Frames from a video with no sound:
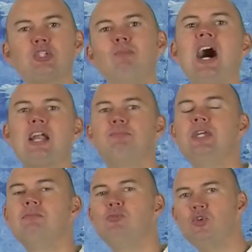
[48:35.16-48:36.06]
smart
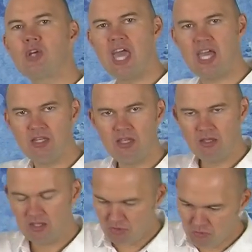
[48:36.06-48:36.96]
people who can
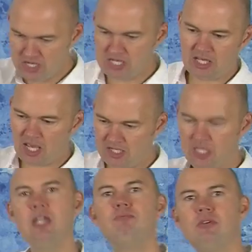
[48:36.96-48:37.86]
Greek and
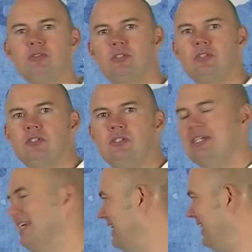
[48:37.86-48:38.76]
Hebrews,
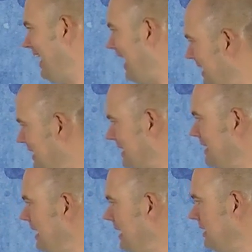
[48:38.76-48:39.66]
and
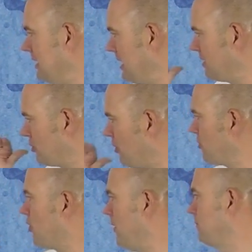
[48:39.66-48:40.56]
still they don't
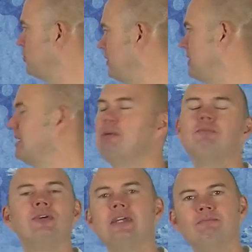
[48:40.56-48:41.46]
come to the same
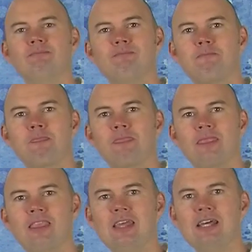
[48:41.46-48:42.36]
thing.
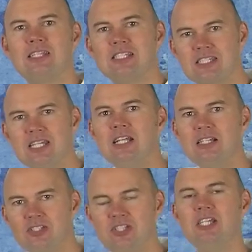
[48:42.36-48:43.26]
They
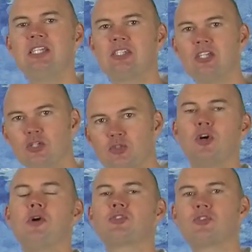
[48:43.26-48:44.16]
still teach
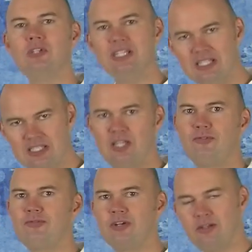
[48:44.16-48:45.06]
totally
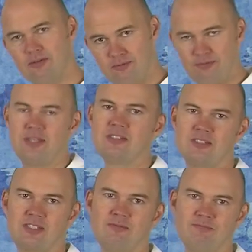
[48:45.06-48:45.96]
different
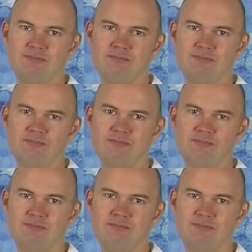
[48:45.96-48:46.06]
things.